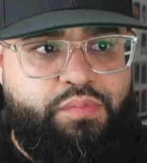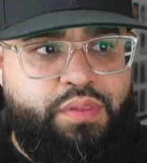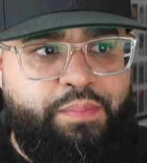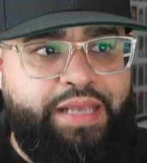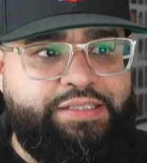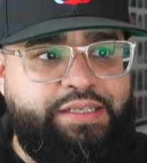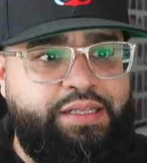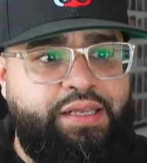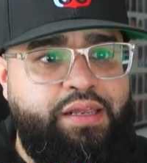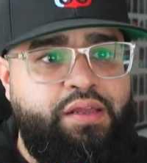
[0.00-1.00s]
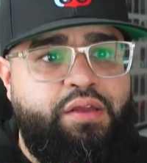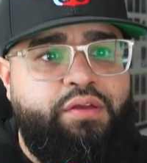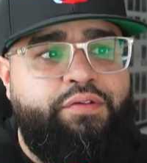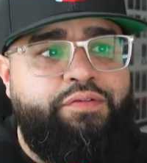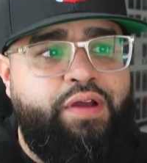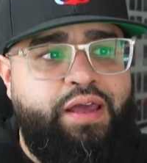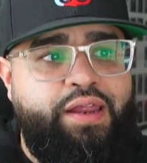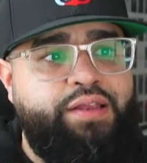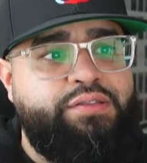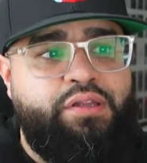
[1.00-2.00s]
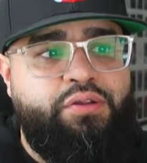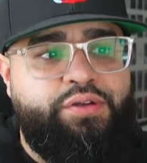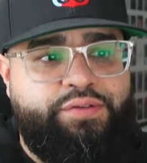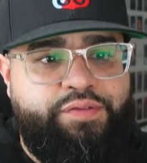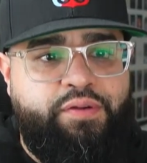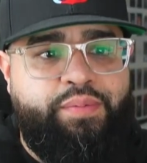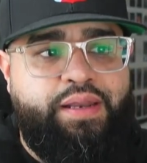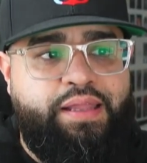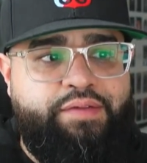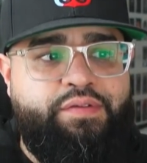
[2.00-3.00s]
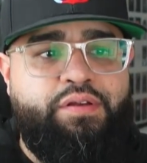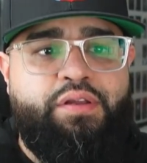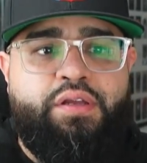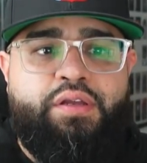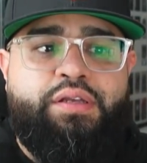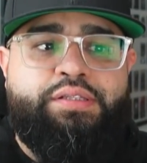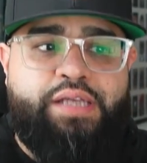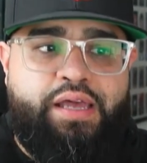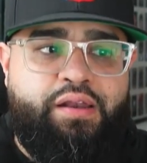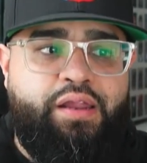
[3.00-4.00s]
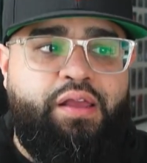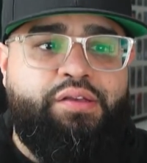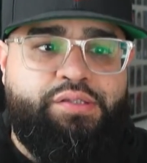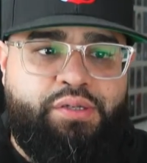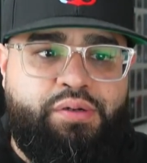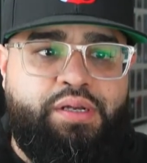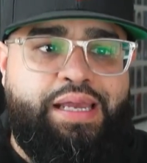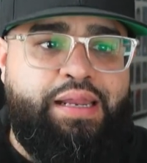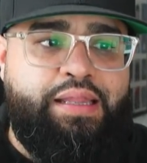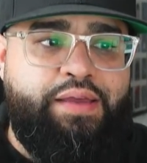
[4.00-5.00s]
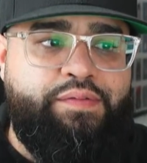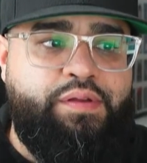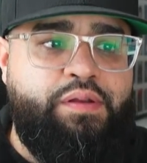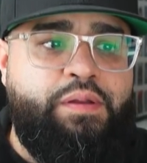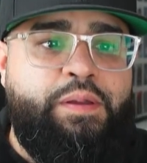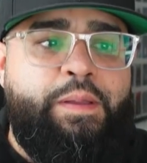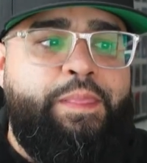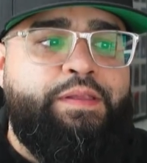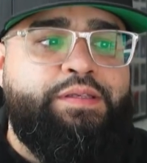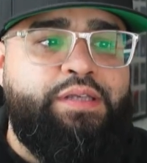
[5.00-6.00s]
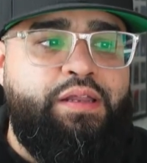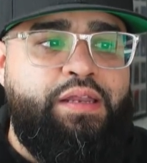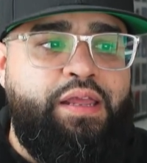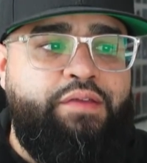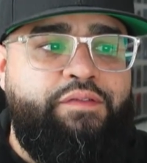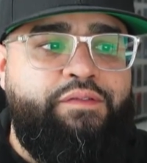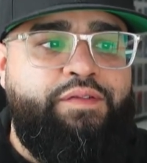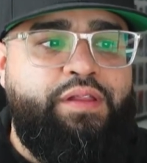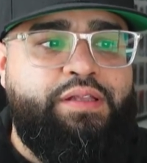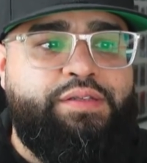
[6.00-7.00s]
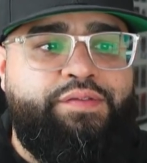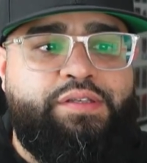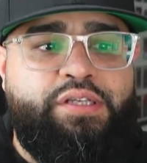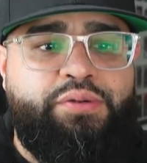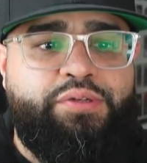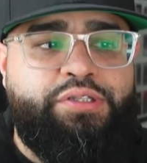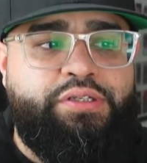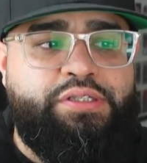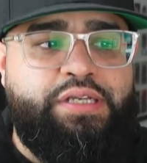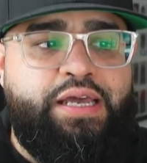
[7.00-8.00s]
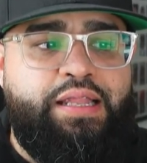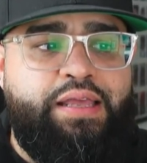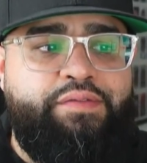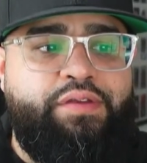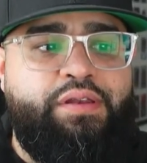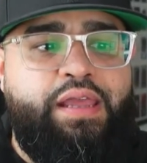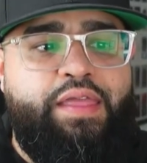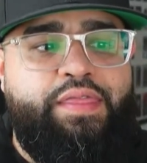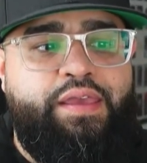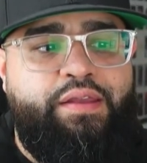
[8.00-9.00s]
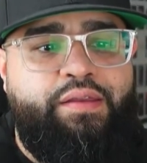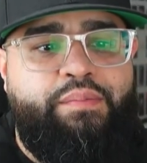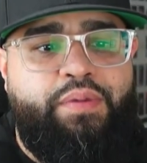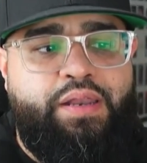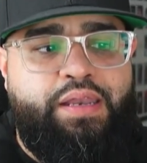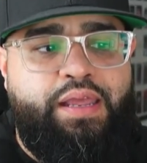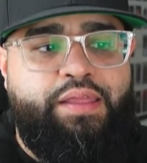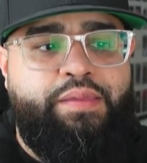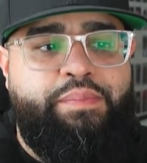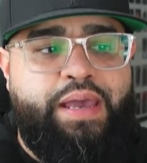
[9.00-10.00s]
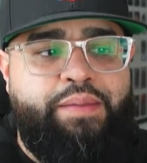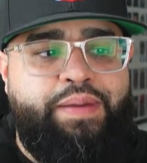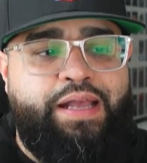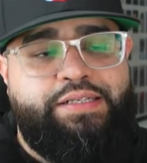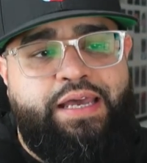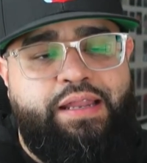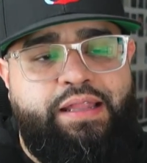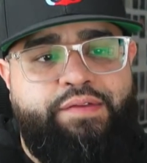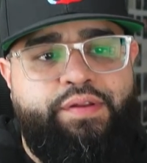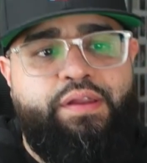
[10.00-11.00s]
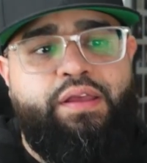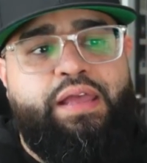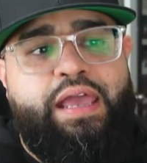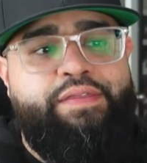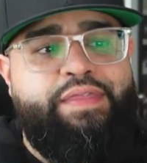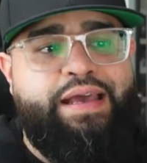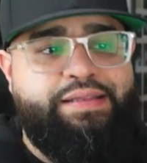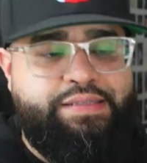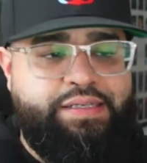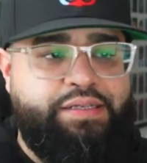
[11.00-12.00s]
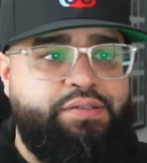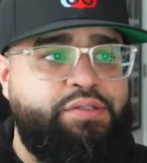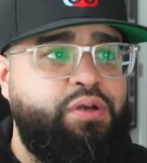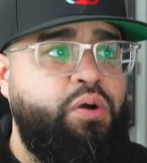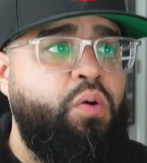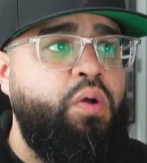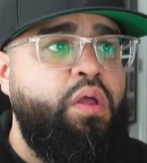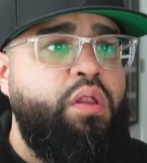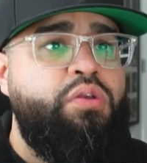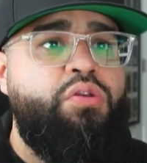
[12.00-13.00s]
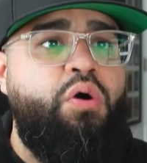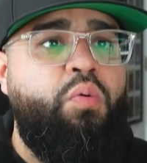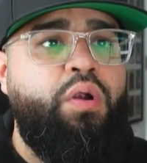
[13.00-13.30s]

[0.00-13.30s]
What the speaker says: basically Fridays the Lucasfilm at 11, Saturday Ahsoka at 11, Sunday Villains of the sequel trilogy at 11, and then Monday the Bad Batch at 11, and that's it. So nowhere